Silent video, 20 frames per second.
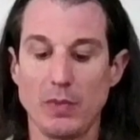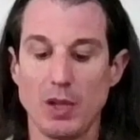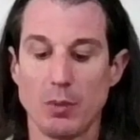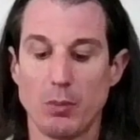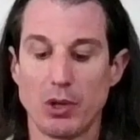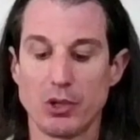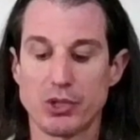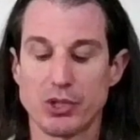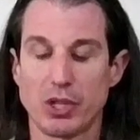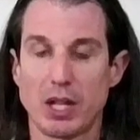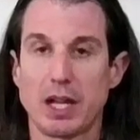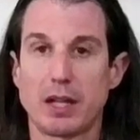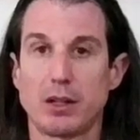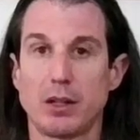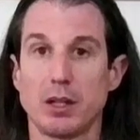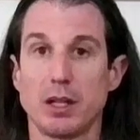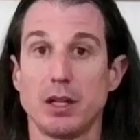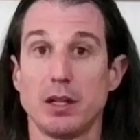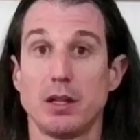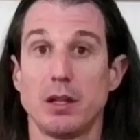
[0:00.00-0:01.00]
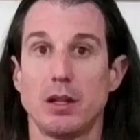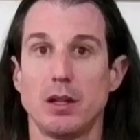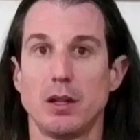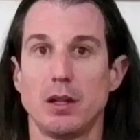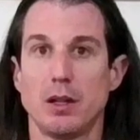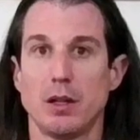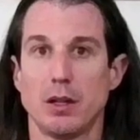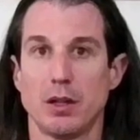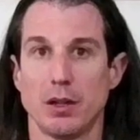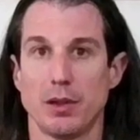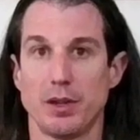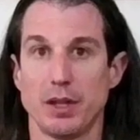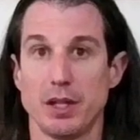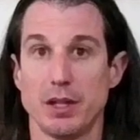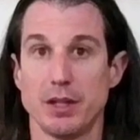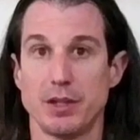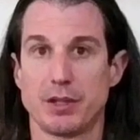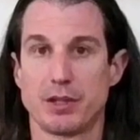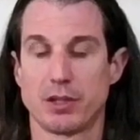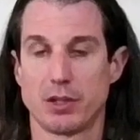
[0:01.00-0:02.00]
Most likely,
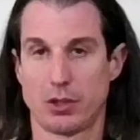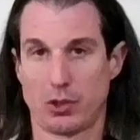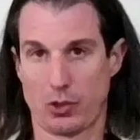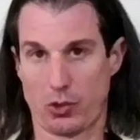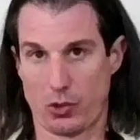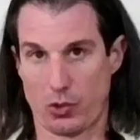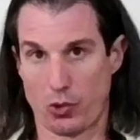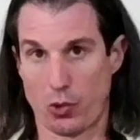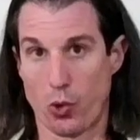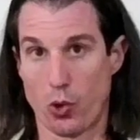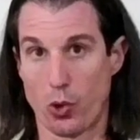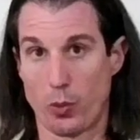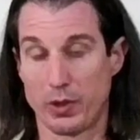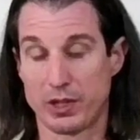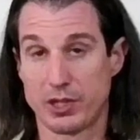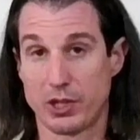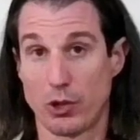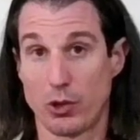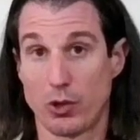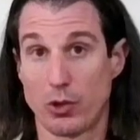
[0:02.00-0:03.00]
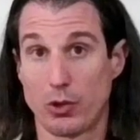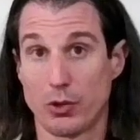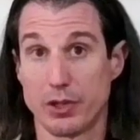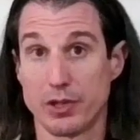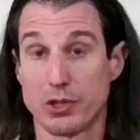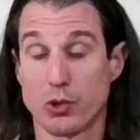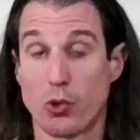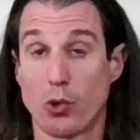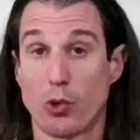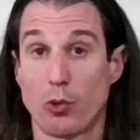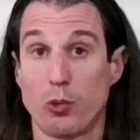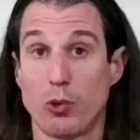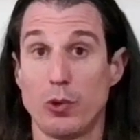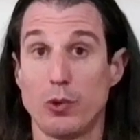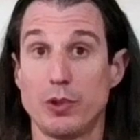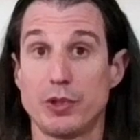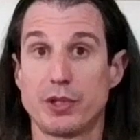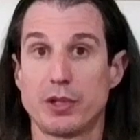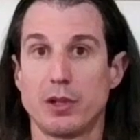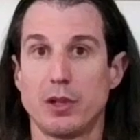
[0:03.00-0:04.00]
these core material or these core
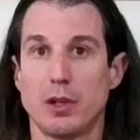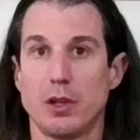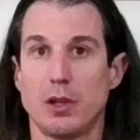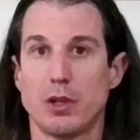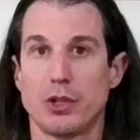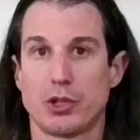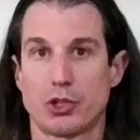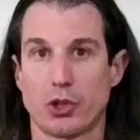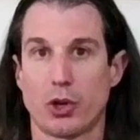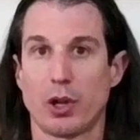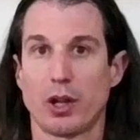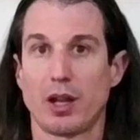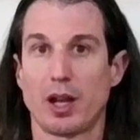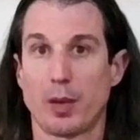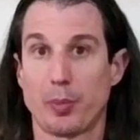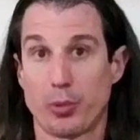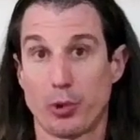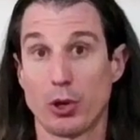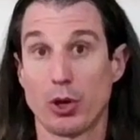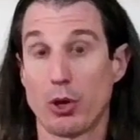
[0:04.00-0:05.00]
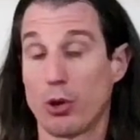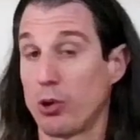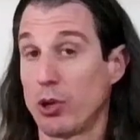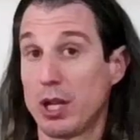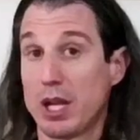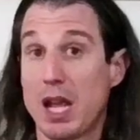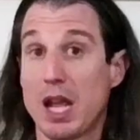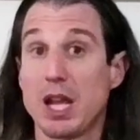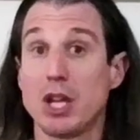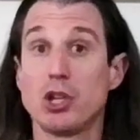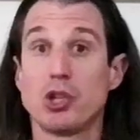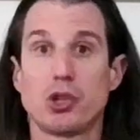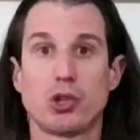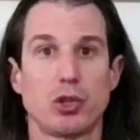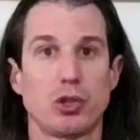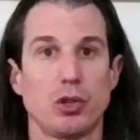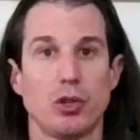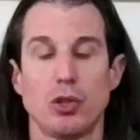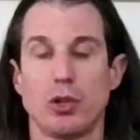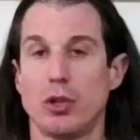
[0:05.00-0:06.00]
wounds started at a pretty early
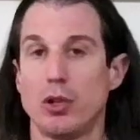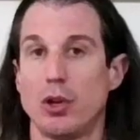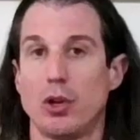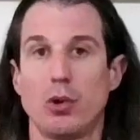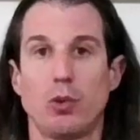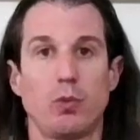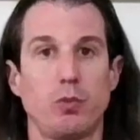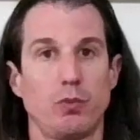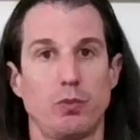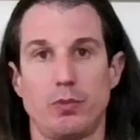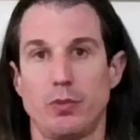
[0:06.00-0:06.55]
age, you know,